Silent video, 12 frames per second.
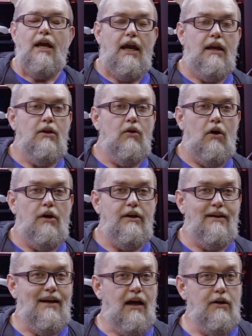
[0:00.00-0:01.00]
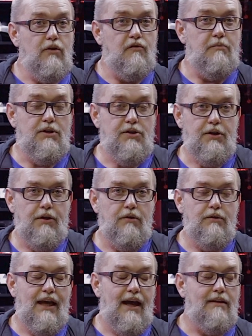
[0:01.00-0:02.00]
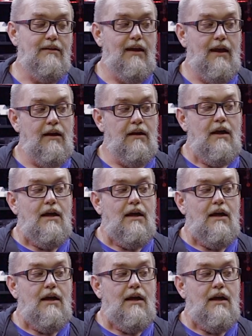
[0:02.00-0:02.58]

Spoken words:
any other kind of material that can